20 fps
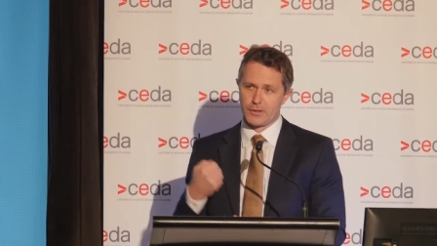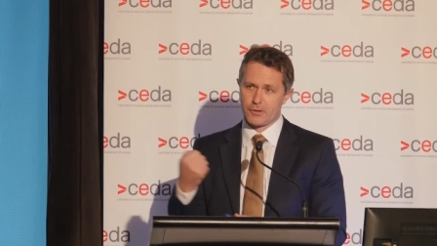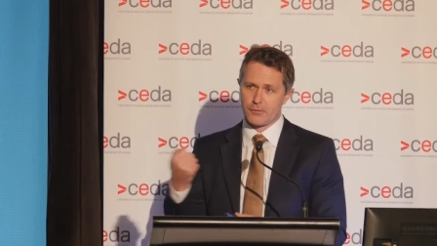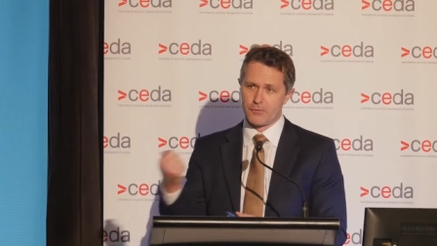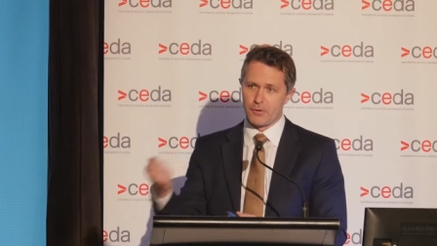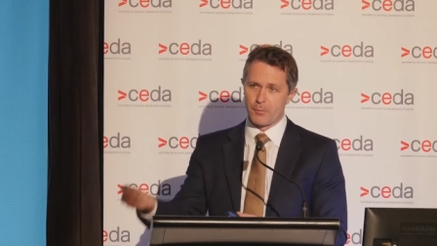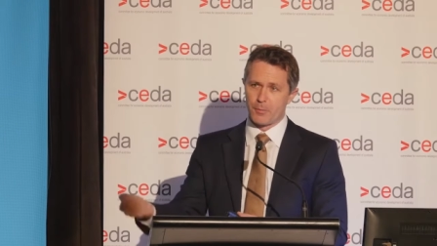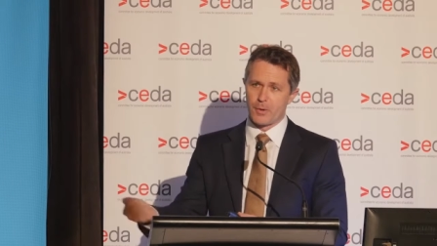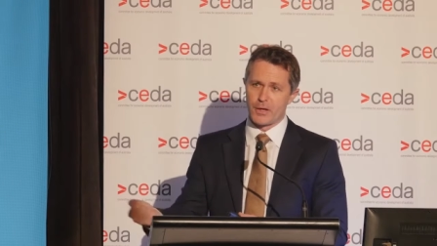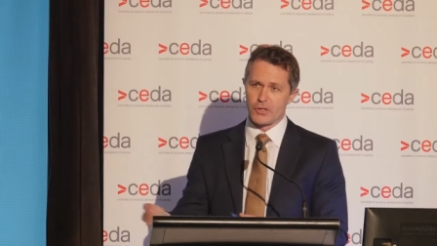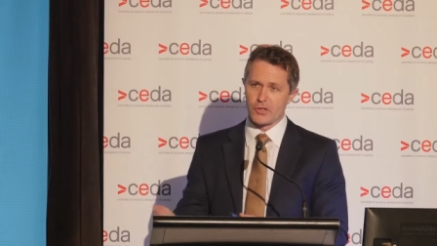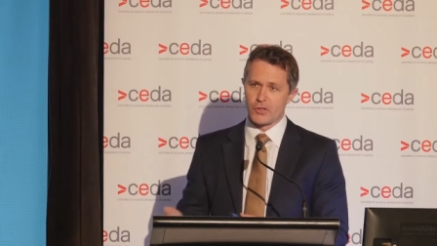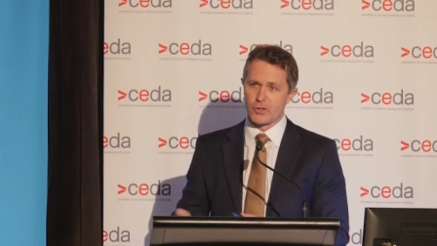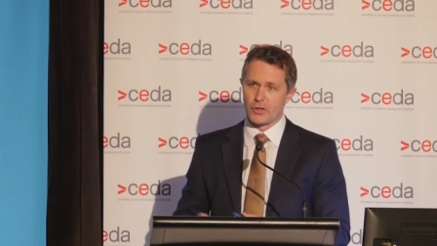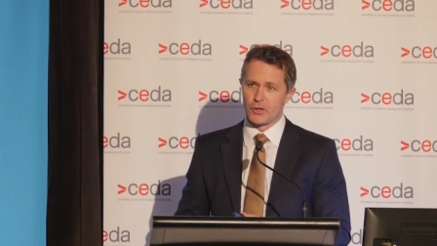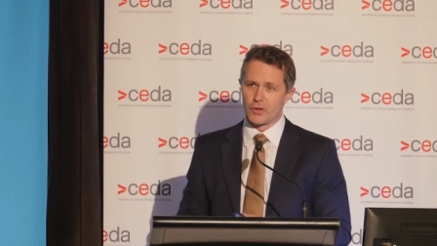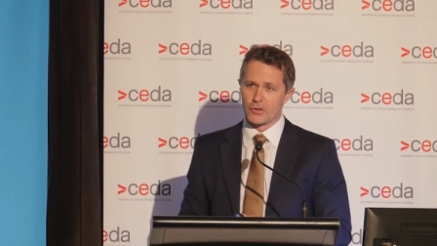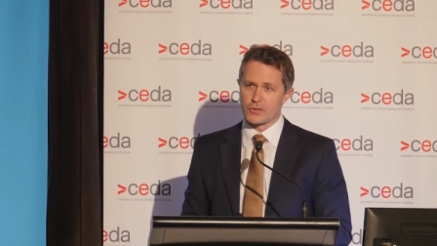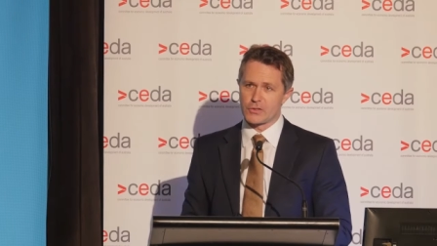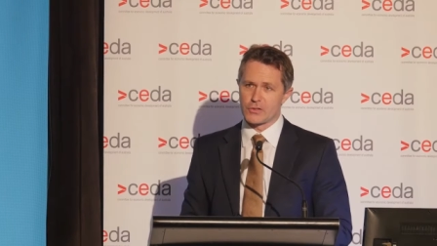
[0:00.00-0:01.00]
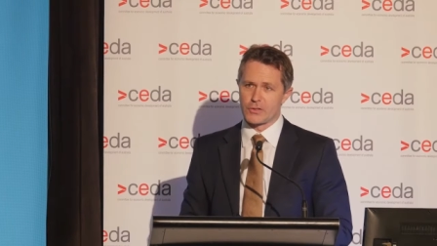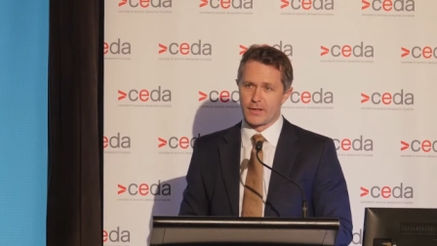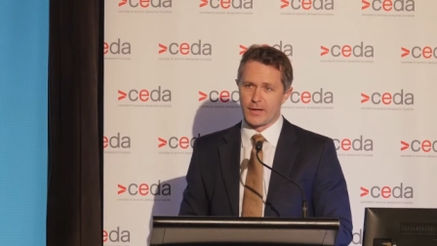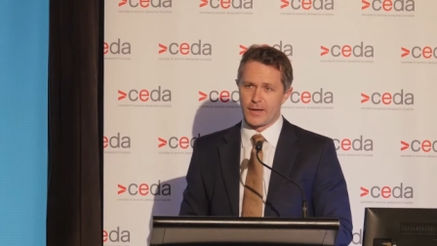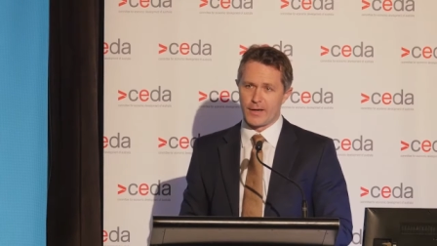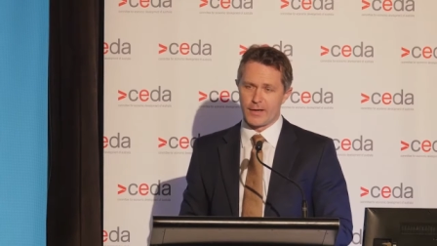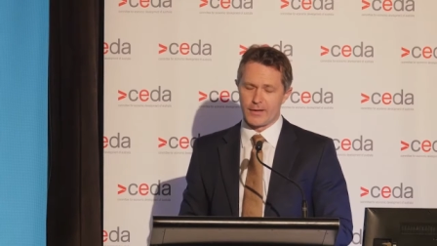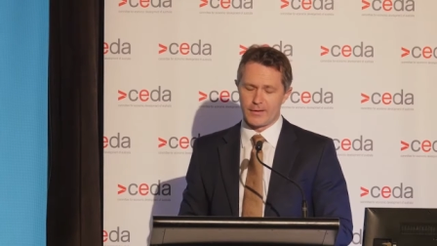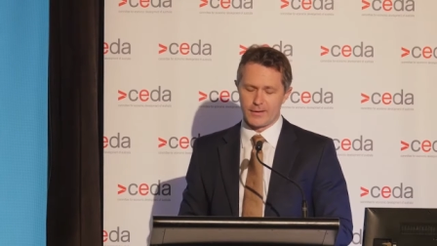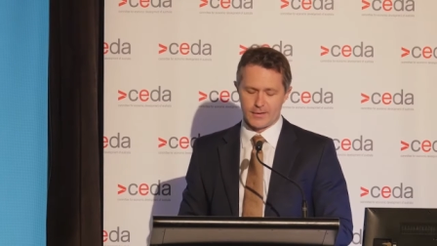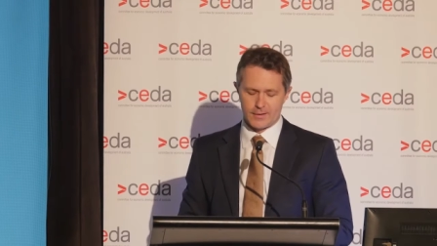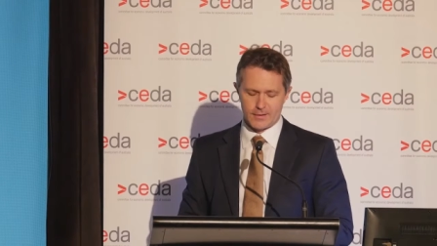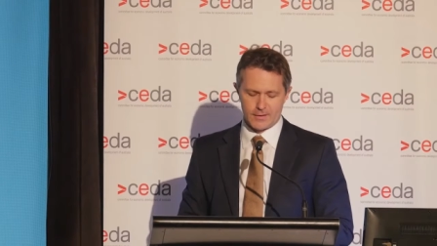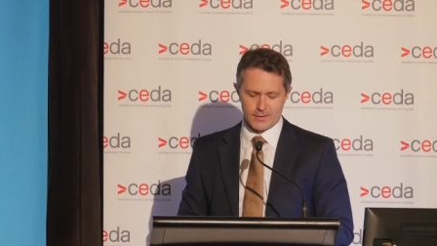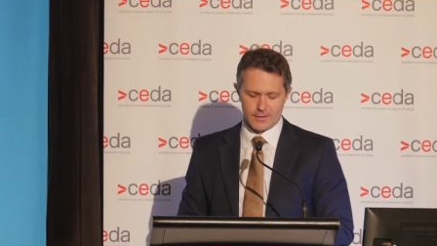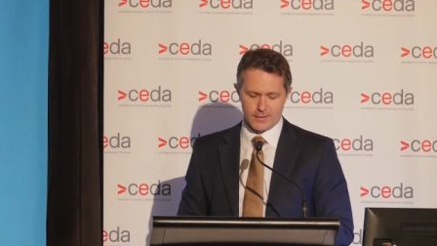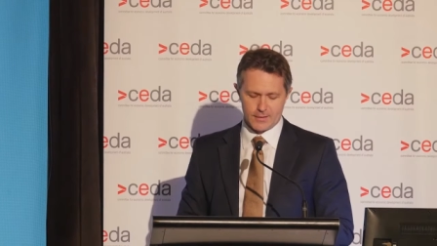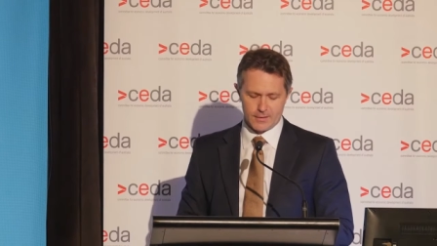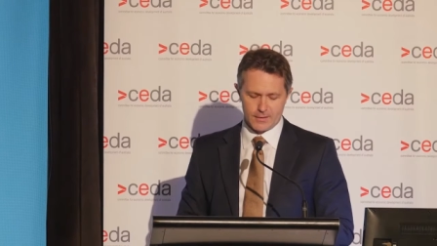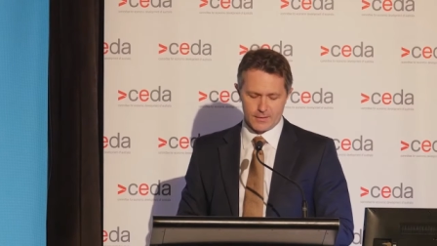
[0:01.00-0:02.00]
Front page of the Oz today
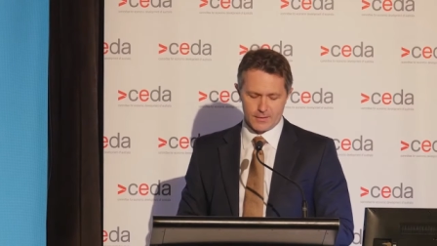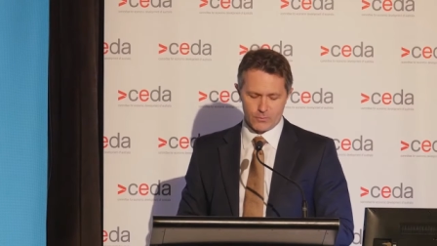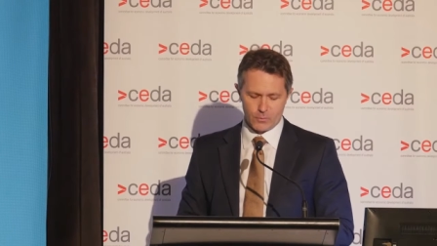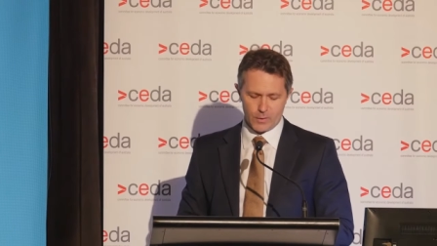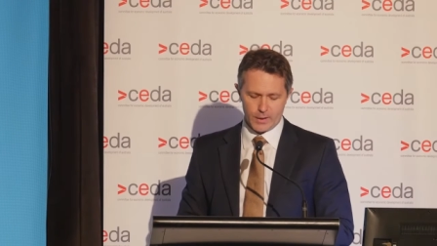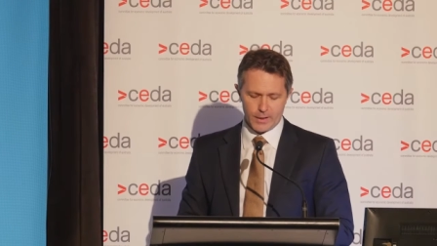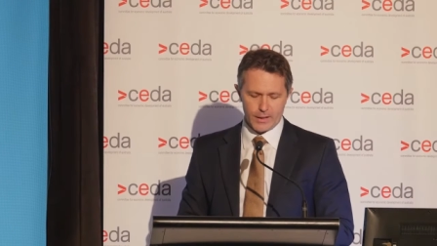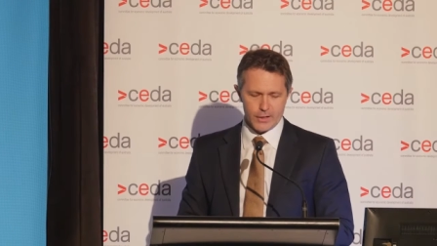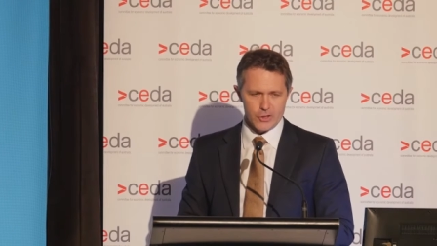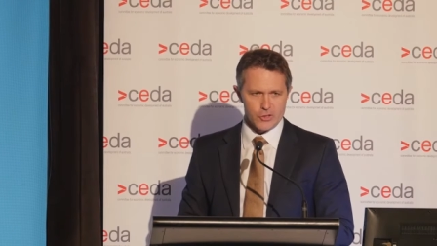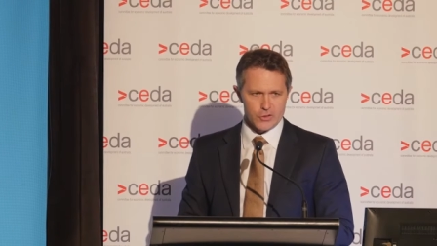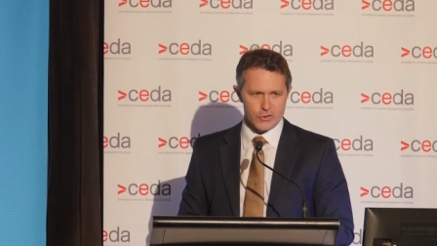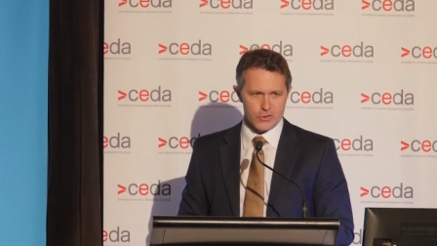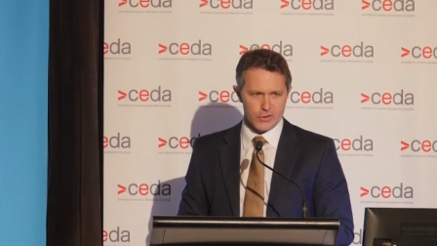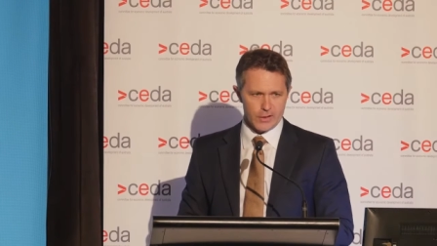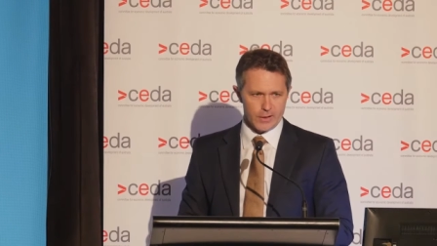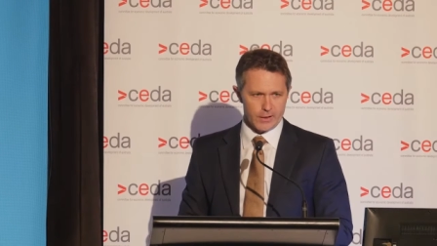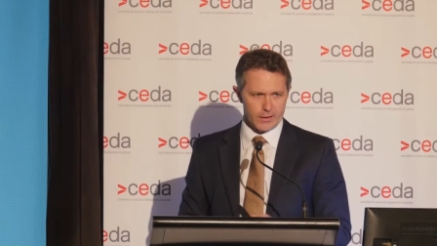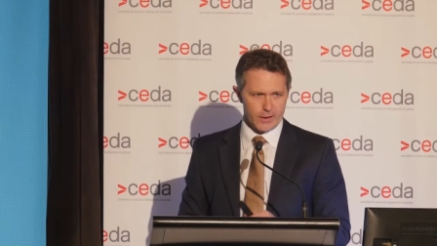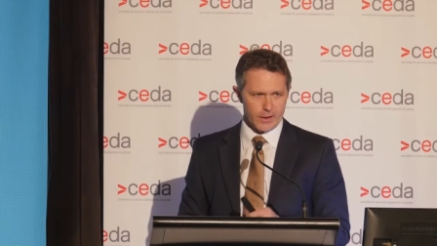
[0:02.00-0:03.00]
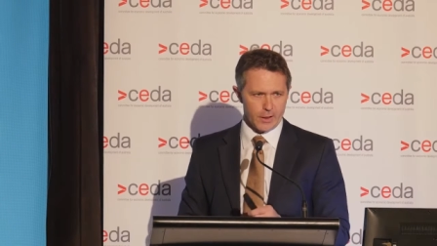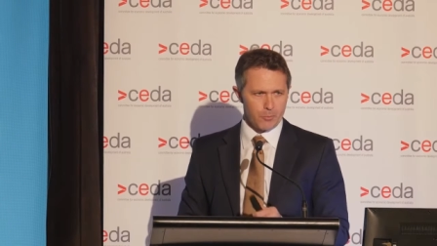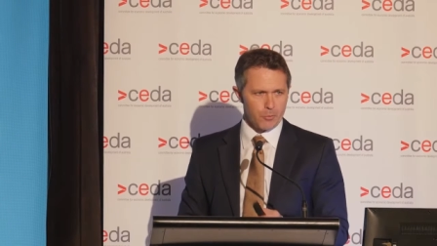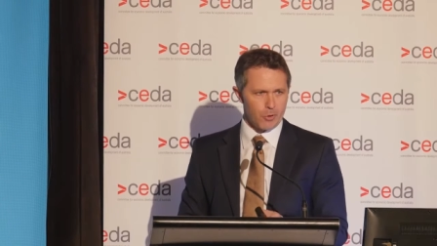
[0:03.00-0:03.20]
one Nation saying the only